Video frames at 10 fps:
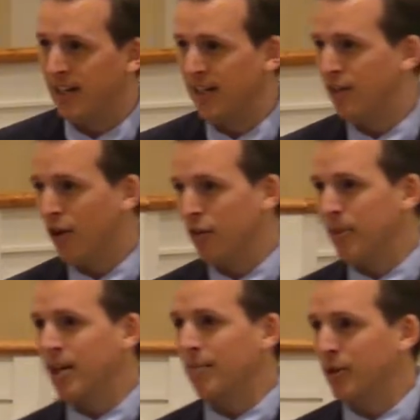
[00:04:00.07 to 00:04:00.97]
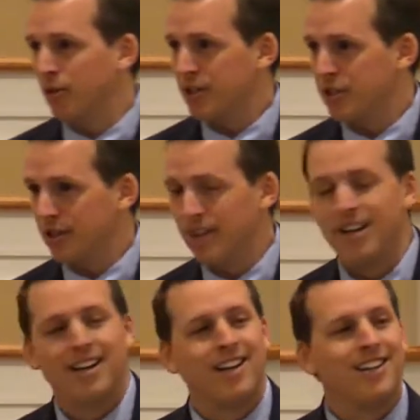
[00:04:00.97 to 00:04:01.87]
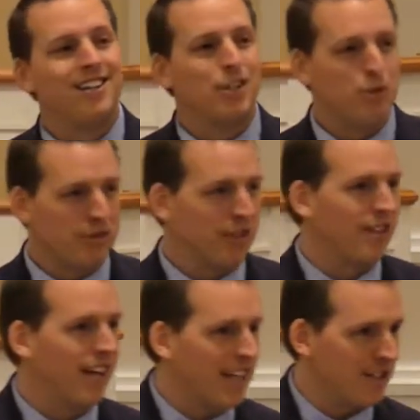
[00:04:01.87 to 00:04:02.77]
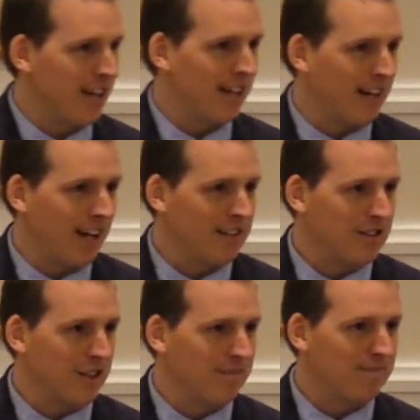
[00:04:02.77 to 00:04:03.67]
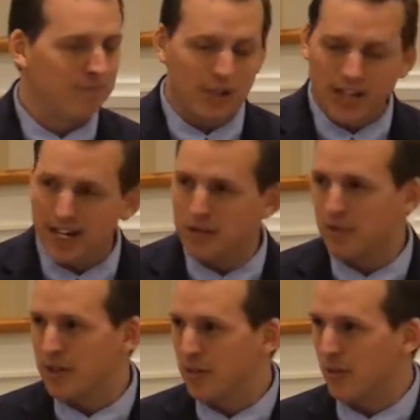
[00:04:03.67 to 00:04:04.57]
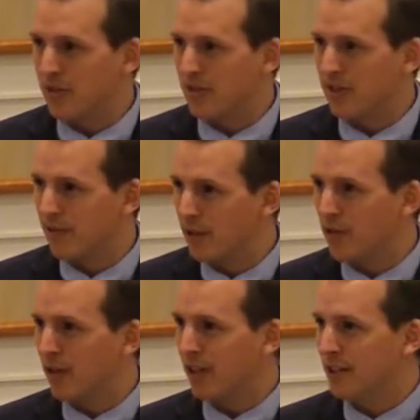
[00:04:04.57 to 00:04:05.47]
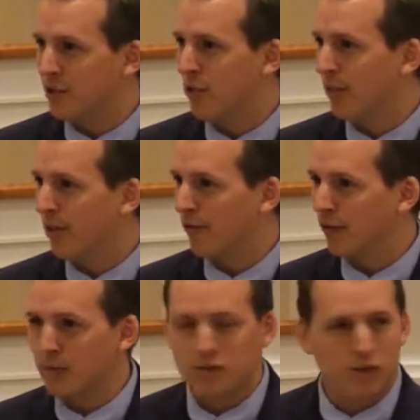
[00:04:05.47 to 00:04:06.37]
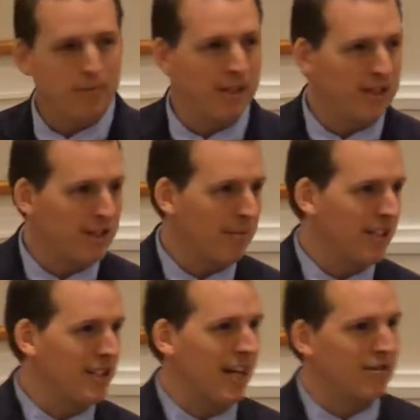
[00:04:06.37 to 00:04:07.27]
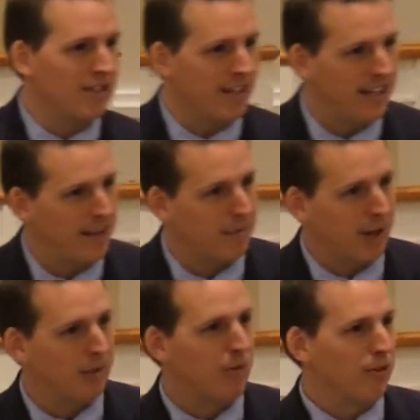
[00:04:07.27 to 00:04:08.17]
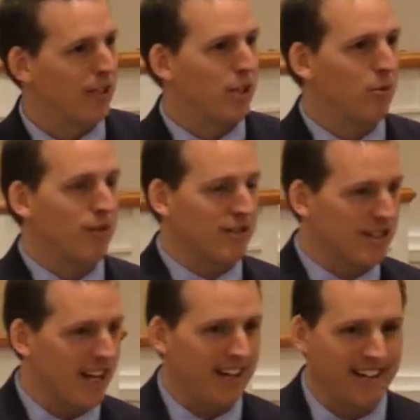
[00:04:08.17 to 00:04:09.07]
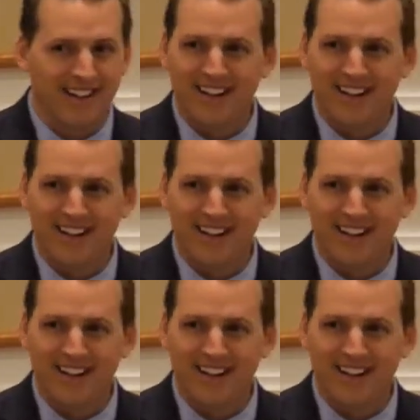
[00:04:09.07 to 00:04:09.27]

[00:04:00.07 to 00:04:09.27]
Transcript: need to know to become a Christian, using today's technology, today's resources. If you took a Jewel Miller film strip into somebody's house today, they probably would think you were insane